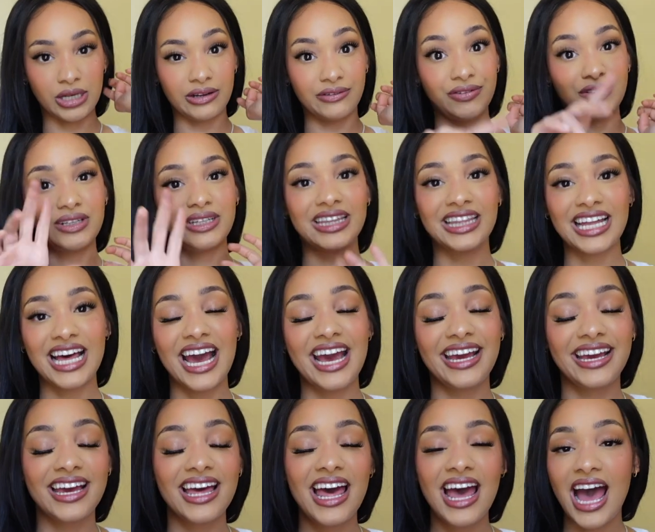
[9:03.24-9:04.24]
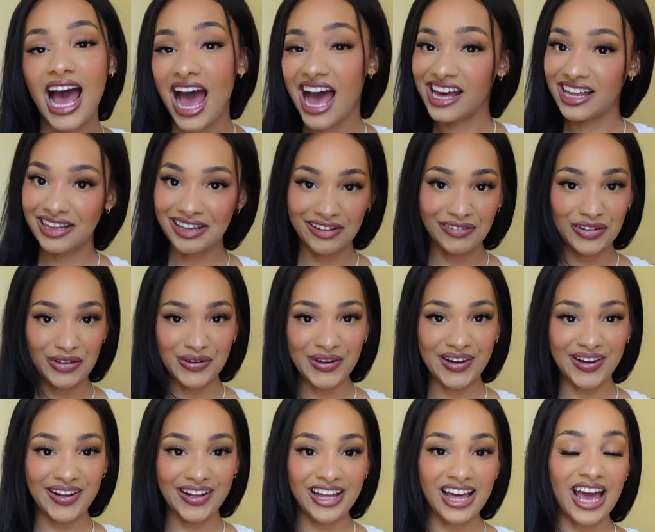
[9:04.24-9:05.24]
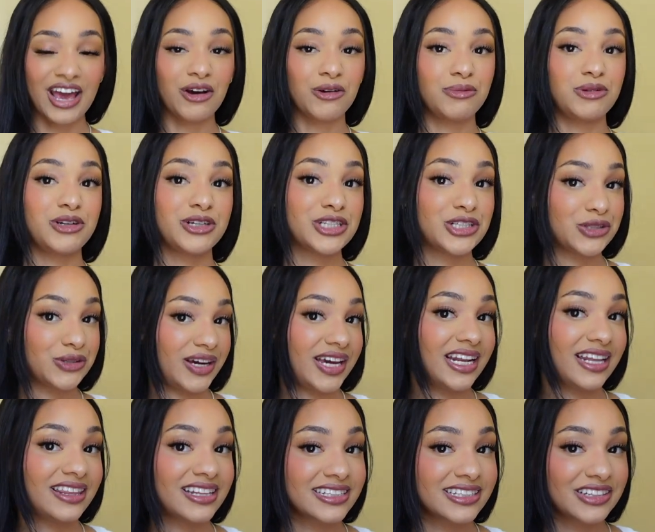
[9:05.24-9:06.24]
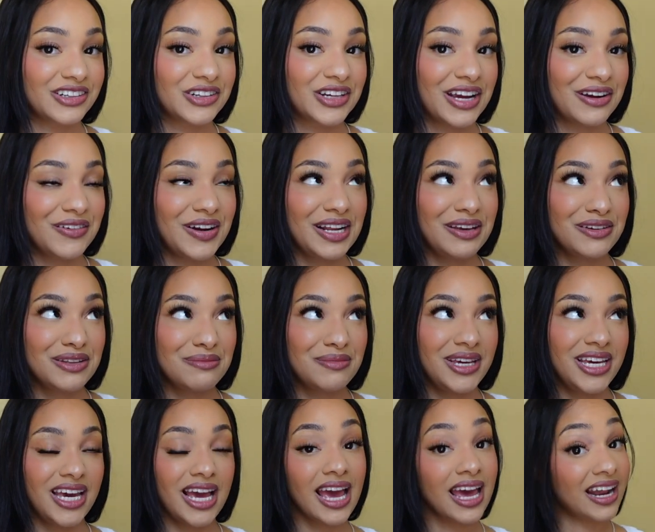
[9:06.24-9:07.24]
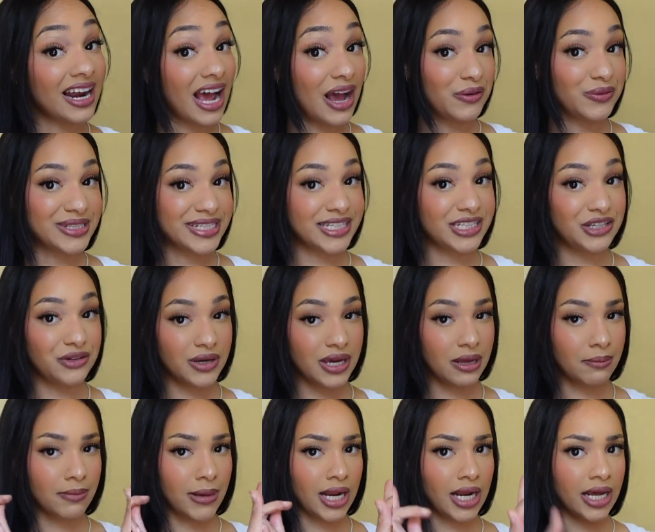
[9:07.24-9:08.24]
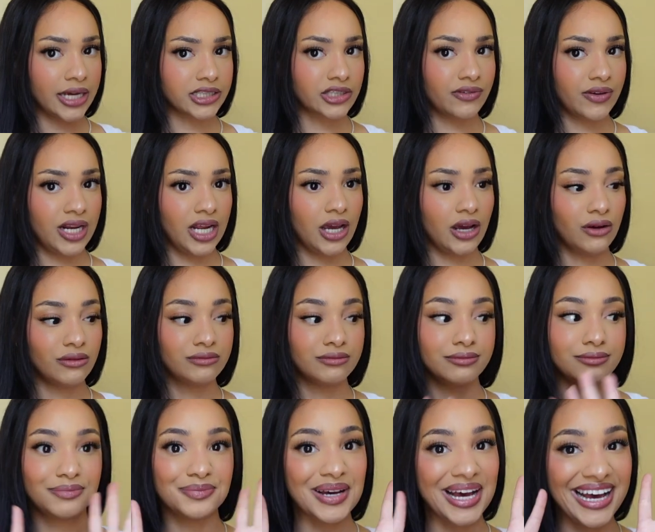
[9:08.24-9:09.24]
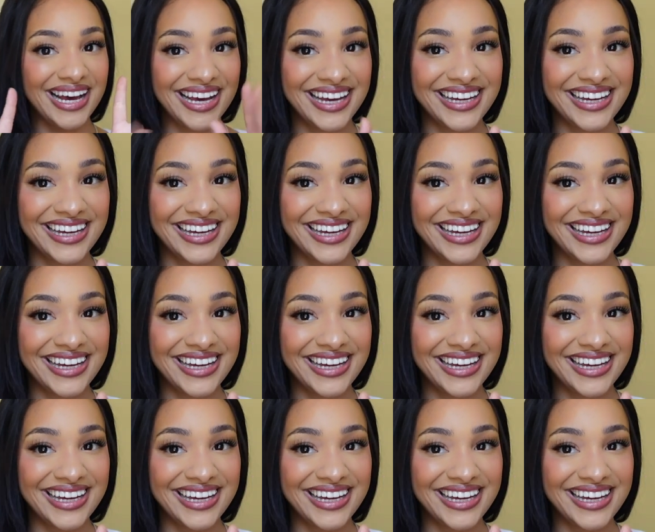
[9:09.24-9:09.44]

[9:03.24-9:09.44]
well if you'd like. I love you all. I hope you enjoyed this little get ready with me and I will see you in my next video. Bye.